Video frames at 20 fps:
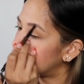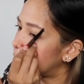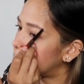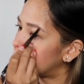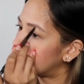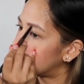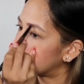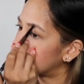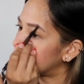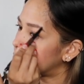
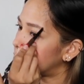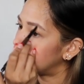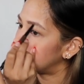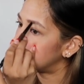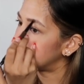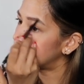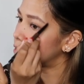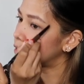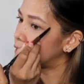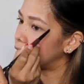Her name
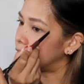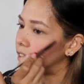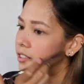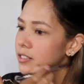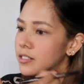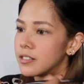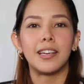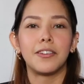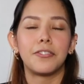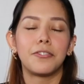is
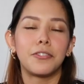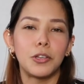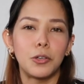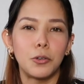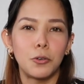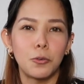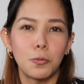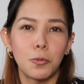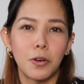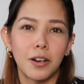Grace. If
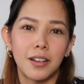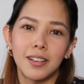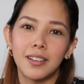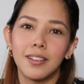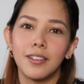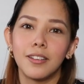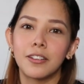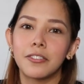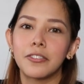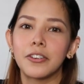you want to
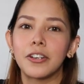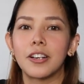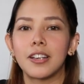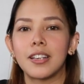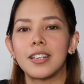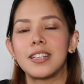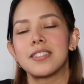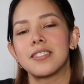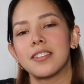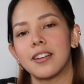look for her
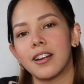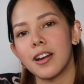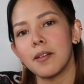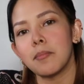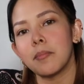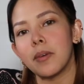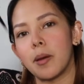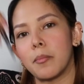on Instagram,